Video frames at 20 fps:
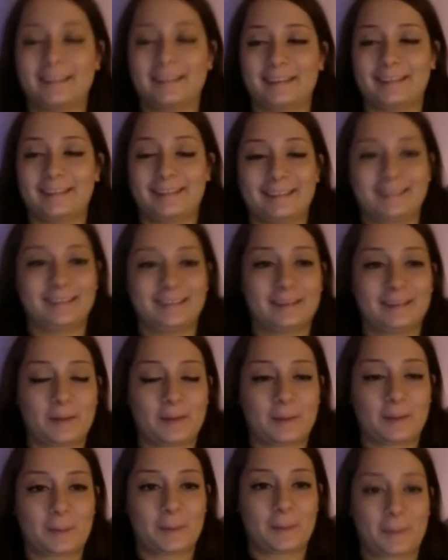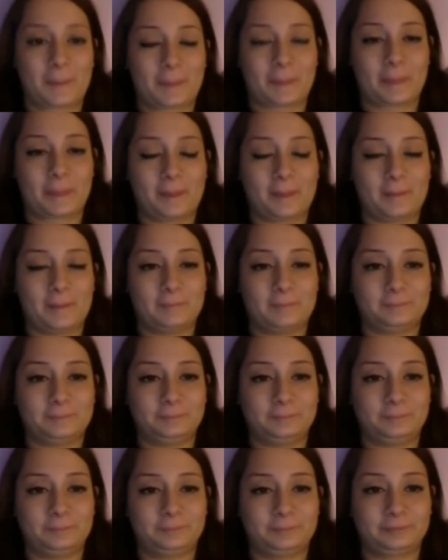
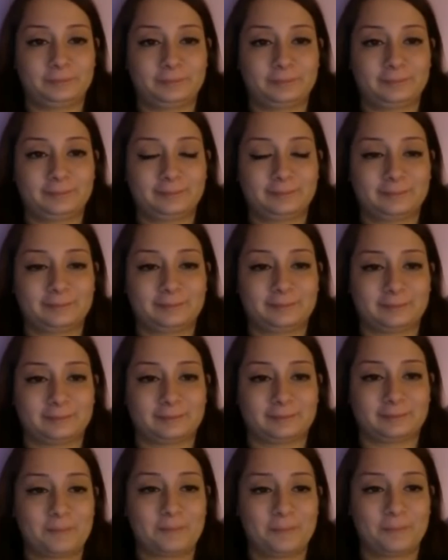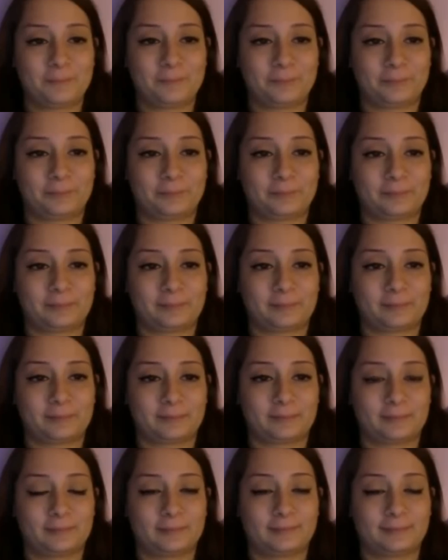
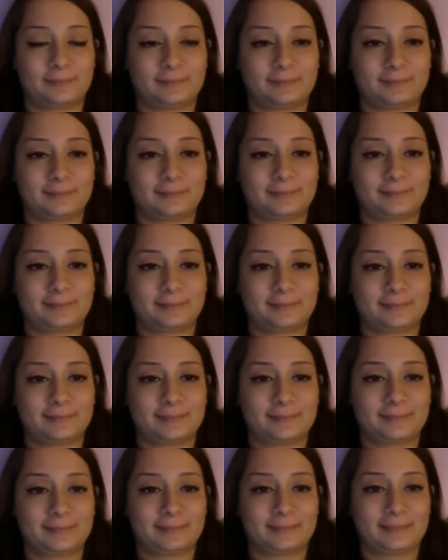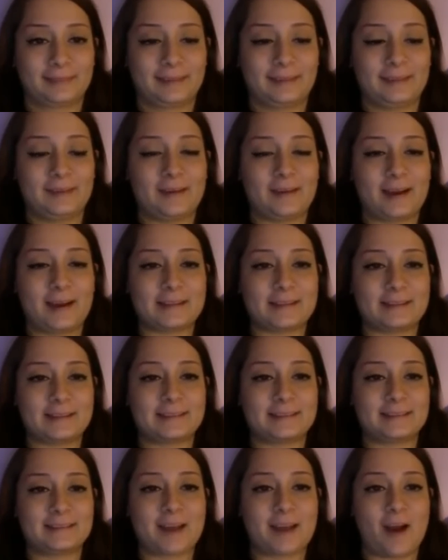
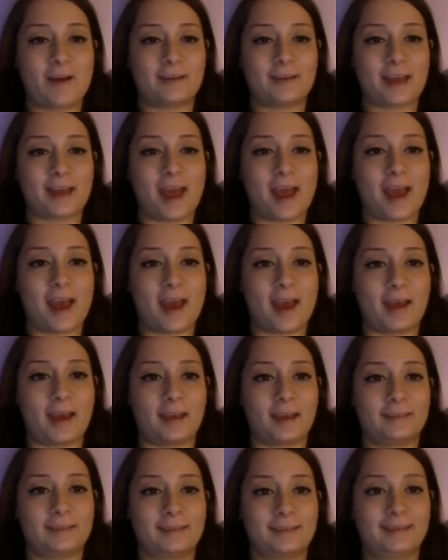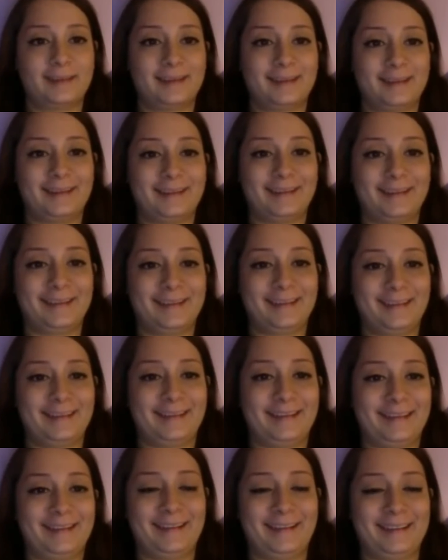[no speech]